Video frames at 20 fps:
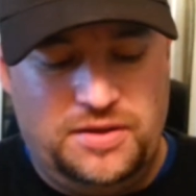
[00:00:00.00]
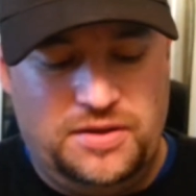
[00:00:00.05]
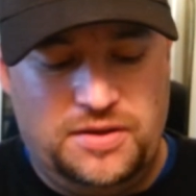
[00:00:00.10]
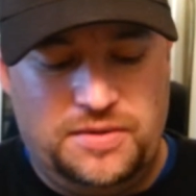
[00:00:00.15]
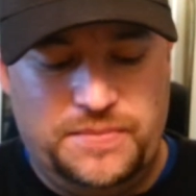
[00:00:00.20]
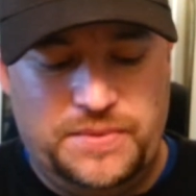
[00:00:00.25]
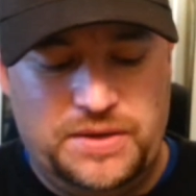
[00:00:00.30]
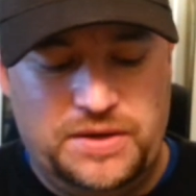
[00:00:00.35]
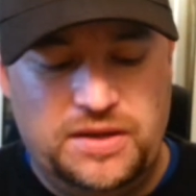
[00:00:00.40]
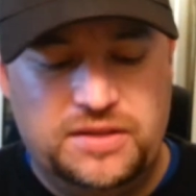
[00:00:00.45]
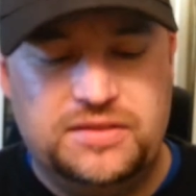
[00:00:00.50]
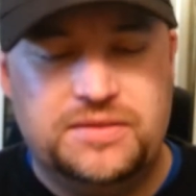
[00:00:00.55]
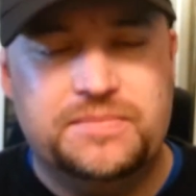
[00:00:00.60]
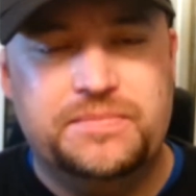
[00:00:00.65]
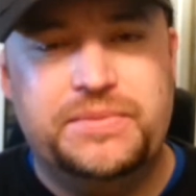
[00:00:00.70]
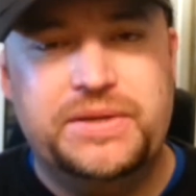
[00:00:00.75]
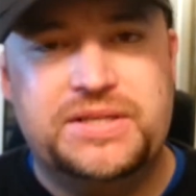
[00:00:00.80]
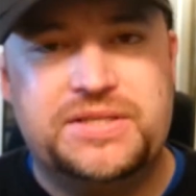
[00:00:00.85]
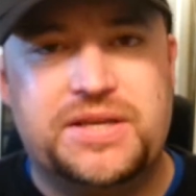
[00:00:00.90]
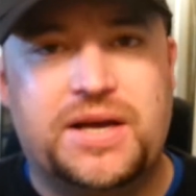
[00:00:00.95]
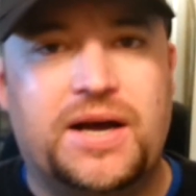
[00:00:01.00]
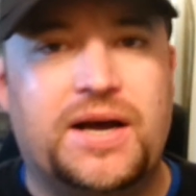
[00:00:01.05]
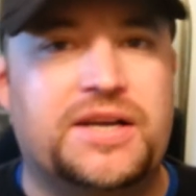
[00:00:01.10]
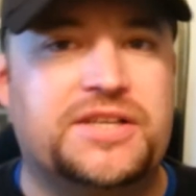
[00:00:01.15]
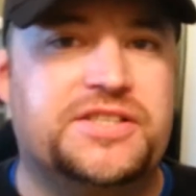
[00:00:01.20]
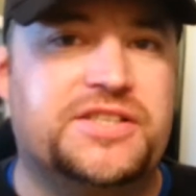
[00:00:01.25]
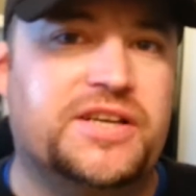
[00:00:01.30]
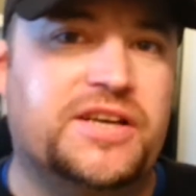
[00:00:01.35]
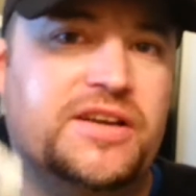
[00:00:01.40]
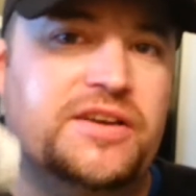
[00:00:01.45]
And nothing beats a
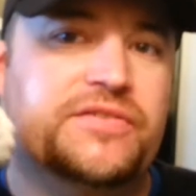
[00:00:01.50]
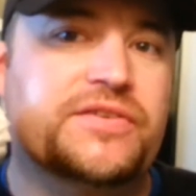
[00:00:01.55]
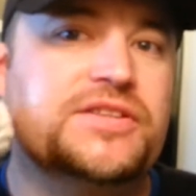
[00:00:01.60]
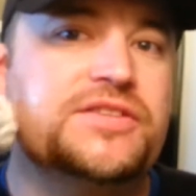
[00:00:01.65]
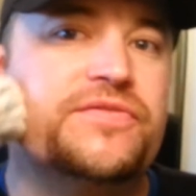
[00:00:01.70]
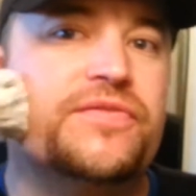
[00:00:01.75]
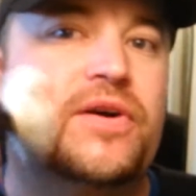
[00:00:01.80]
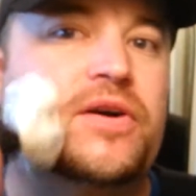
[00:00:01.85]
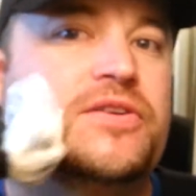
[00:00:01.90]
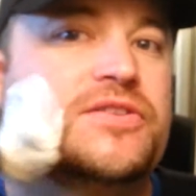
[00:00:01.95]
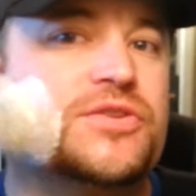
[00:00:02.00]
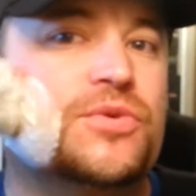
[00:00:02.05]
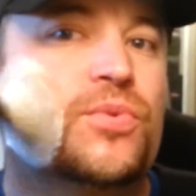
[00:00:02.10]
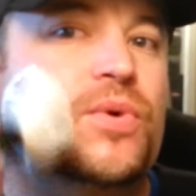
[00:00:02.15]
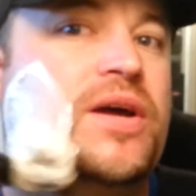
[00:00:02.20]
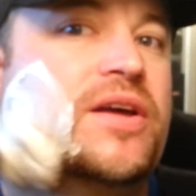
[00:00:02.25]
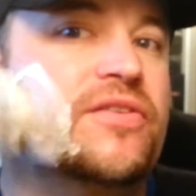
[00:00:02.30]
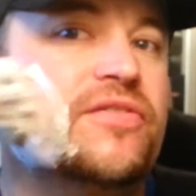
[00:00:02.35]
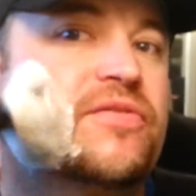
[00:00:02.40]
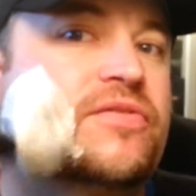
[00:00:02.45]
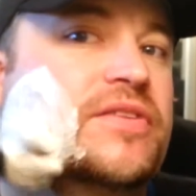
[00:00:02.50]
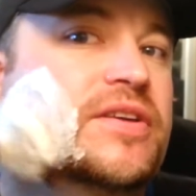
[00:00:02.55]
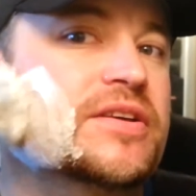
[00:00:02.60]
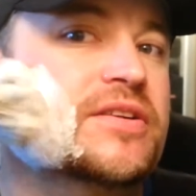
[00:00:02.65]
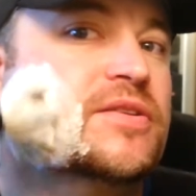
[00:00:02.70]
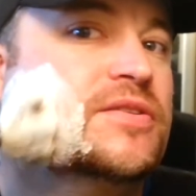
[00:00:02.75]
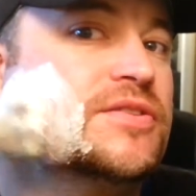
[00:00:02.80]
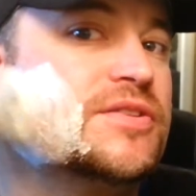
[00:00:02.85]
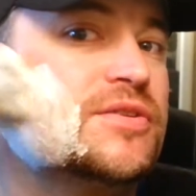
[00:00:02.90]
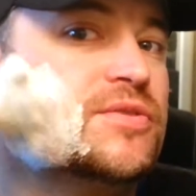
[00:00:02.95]
hot shave as far as the way it
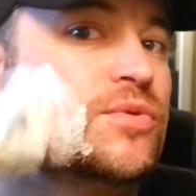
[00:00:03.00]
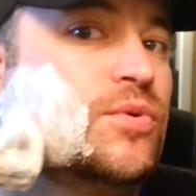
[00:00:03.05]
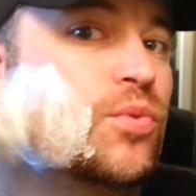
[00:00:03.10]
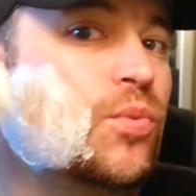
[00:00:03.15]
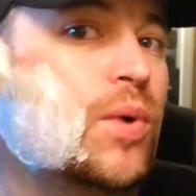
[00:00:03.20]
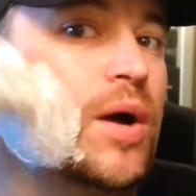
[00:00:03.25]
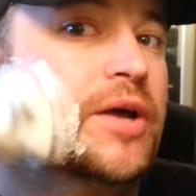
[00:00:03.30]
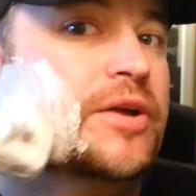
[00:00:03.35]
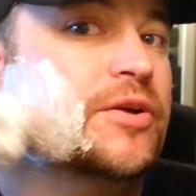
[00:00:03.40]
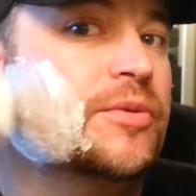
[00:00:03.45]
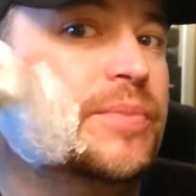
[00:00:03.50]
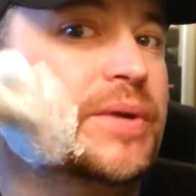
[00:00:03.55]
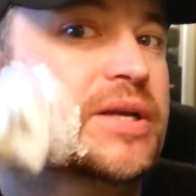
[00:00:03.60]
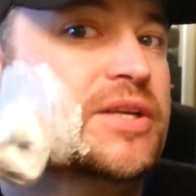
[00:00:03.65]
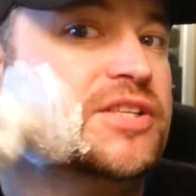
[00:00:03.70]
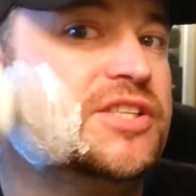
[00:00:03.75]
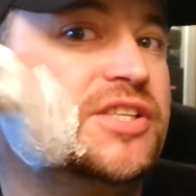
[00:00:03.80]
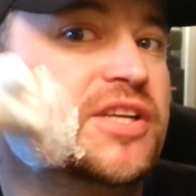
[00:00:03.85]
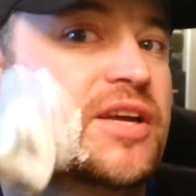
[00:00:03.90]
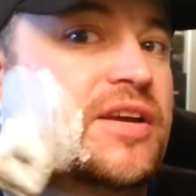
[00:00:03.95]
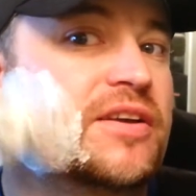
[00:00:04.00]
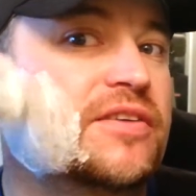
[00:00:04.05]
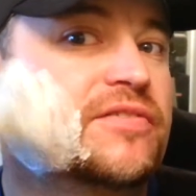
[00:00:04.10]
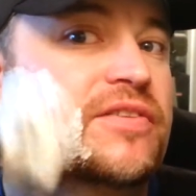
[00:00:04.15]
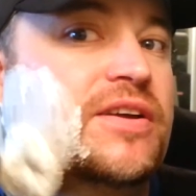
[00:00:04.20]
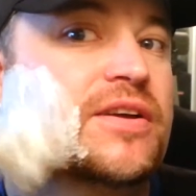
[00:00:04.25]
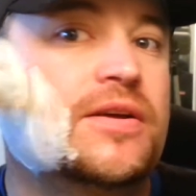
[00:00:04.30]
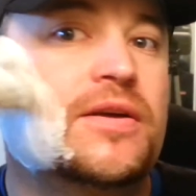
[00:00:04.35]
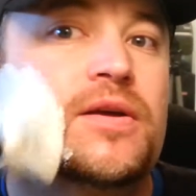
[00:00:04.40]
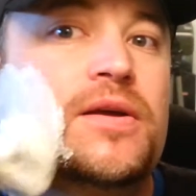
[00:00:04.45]
feels while you're being shaved.